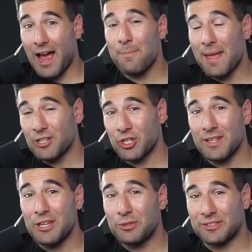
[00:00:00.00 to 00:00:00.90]
I
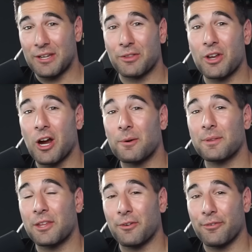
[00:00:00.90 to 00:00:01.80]
mentioned that you steer the car
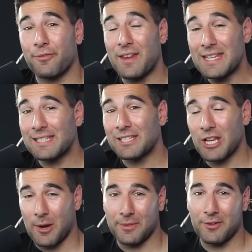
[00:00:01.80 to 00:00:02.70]
with your feet,
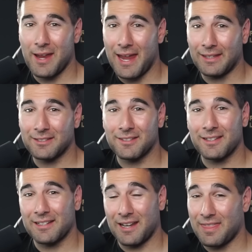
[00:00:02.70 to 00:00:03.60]
not with your hands.
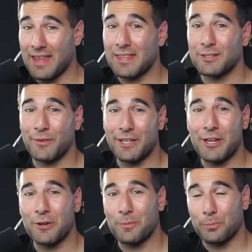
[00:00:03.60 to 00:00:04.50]
I think this
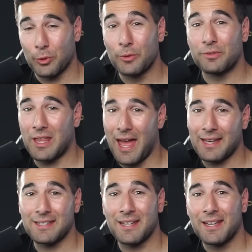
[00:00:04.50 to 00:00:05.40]
video proves that.